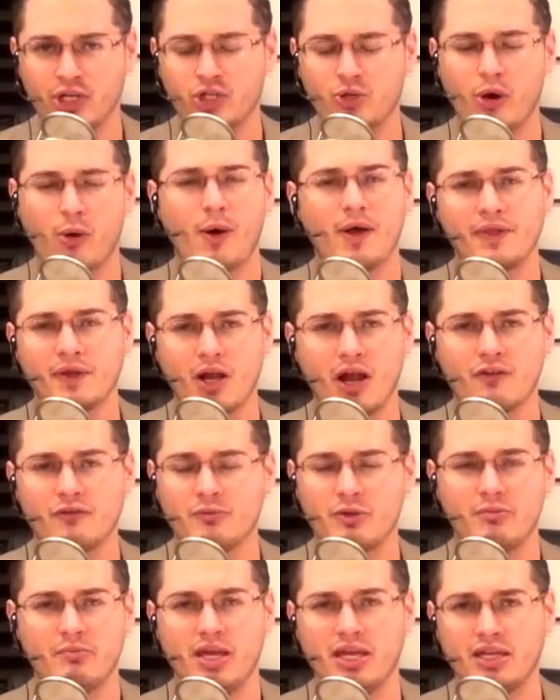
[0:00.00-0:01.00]
Do I want the
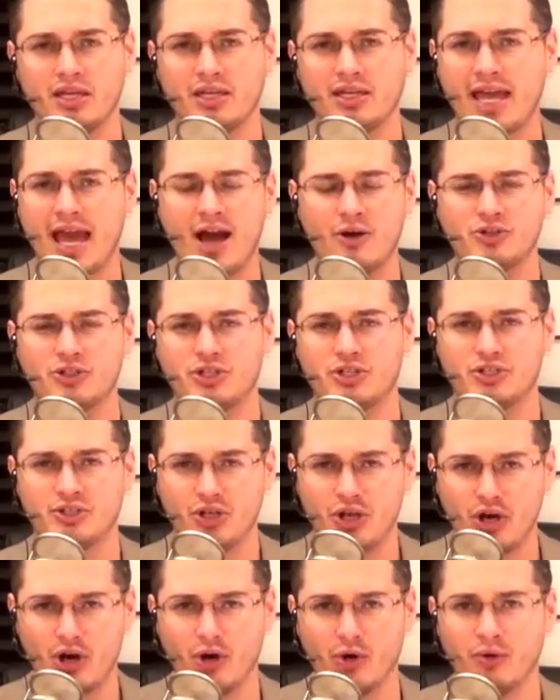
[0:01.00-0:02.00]
government making couches?
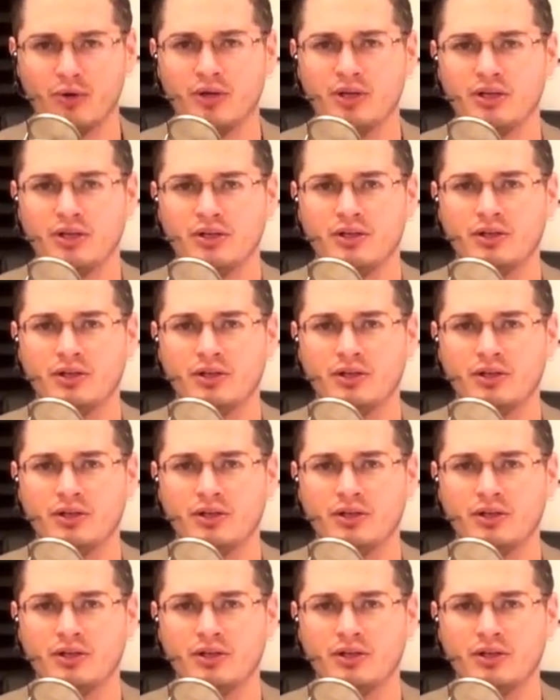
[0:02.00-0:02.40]
No.